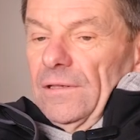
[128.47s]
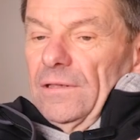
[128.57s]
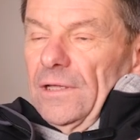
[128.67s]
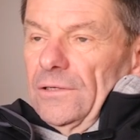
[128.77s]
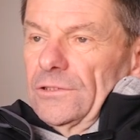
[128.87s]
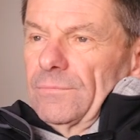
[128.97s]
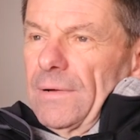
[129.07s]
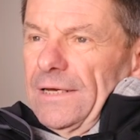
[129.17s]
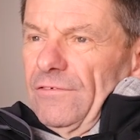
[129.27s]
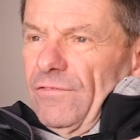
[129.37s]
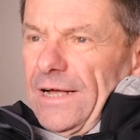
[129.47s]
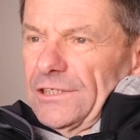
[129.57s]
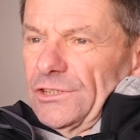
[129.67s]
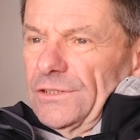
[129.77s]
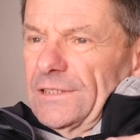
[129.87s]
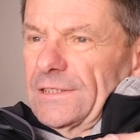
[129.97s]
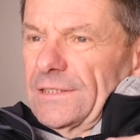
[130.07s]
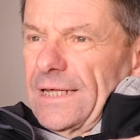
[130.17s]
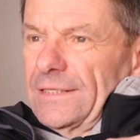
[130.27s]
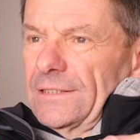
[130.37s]
those manufacturers
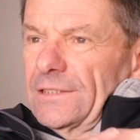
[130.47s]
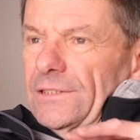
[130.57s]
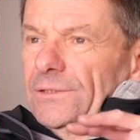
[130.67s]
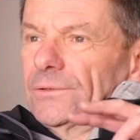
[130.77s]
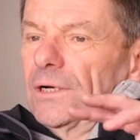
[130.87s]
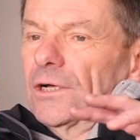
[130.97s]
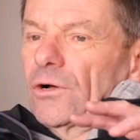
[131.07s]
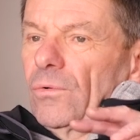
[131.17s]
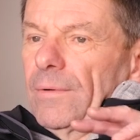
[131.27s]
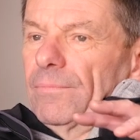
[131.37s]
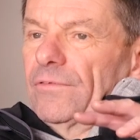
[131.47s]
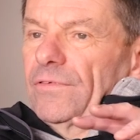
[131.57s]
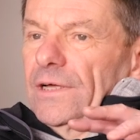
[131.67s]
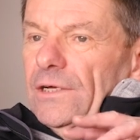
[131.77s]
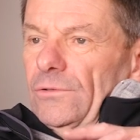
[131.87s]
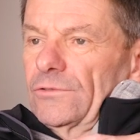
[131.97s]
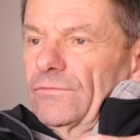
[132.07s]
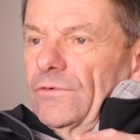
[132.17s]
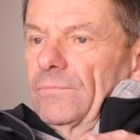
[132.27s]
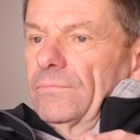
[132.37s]
tend to equip the
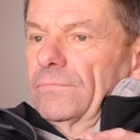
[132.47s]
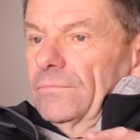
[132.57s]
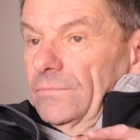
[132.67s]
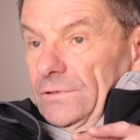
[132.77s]
vehicles from